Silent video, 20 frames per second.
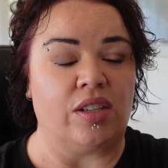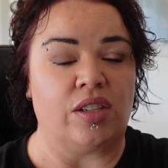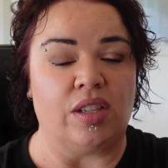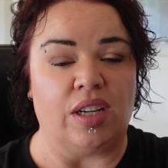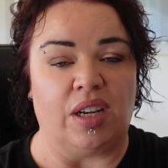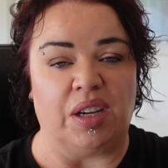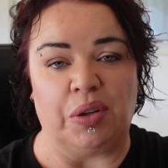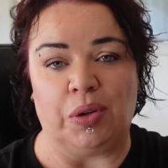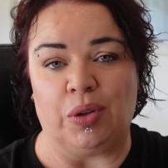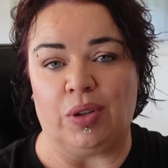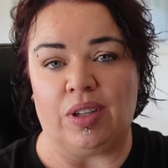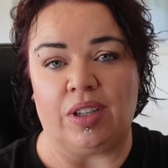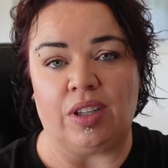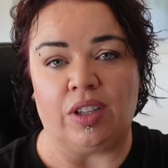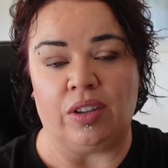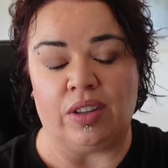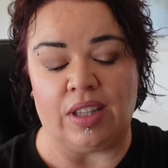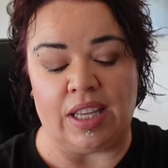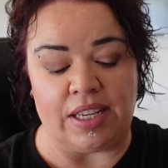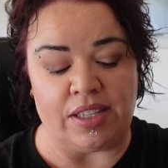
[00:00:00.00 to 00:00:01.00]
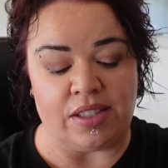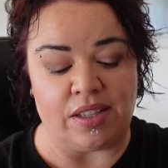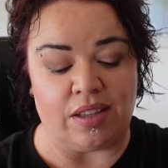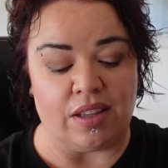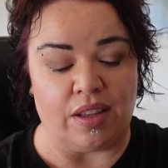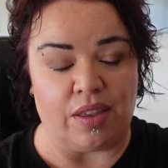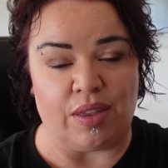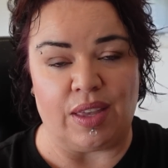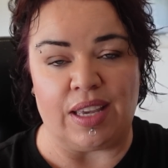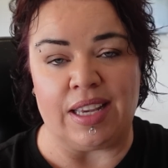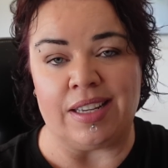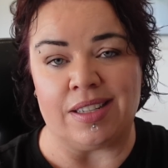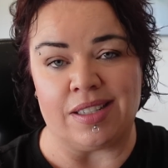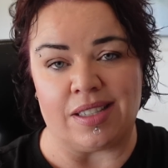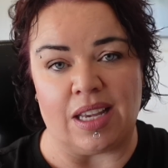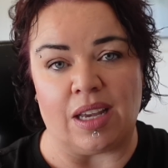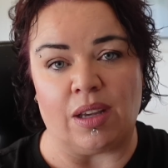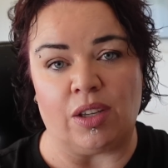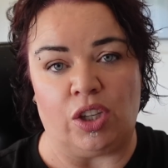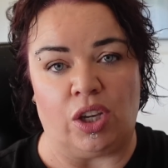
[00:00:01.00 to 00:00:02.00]
So these are the things
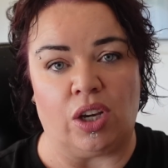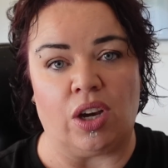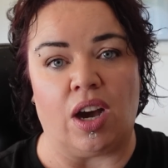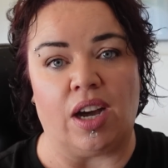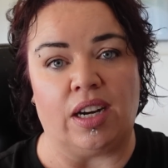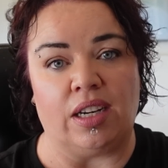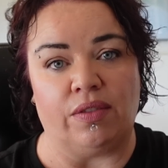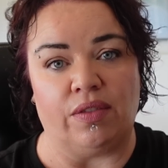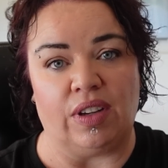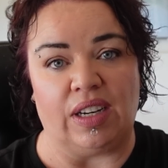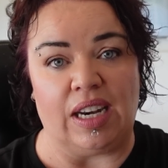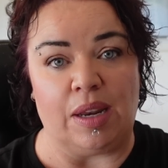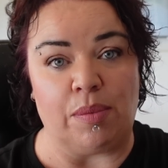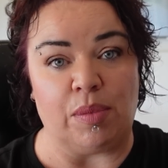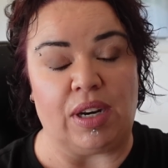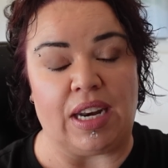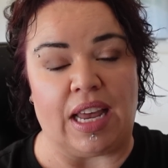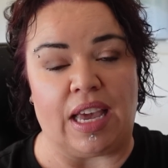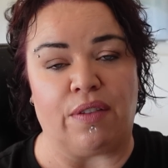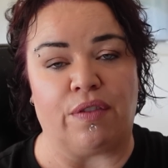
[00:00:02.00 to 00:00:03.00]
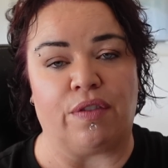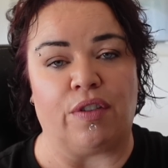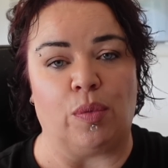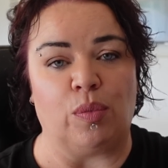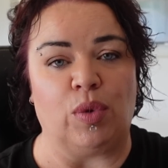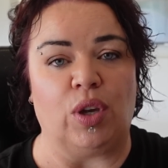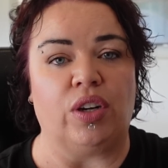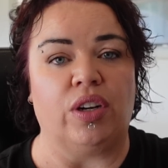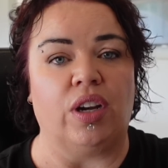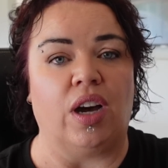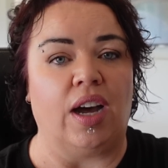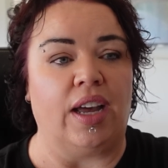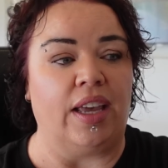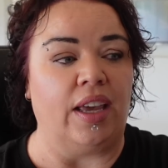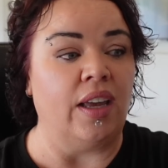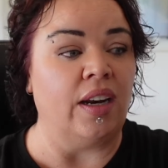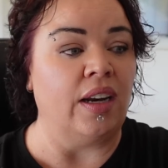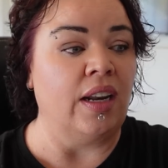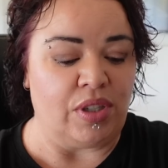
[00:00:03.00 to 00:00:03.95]
that you kind of eliminate from your diet.